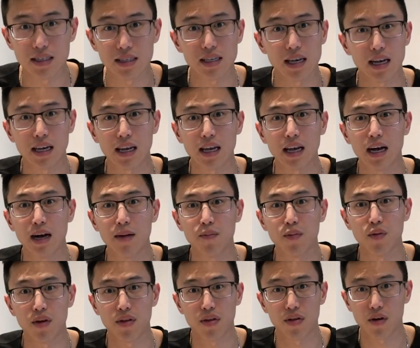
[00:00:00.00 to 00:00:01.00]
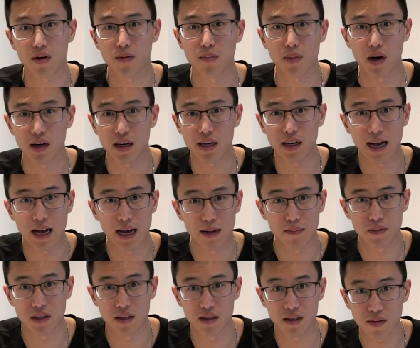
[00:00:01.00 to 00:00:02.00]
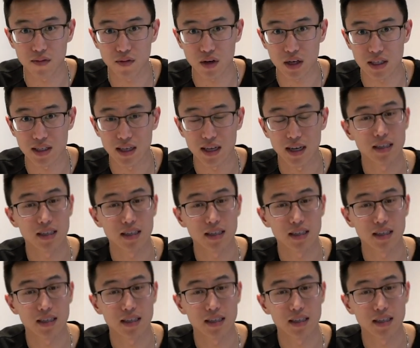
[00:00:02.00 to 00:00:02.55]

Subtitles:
signing up with third-party app deliveries,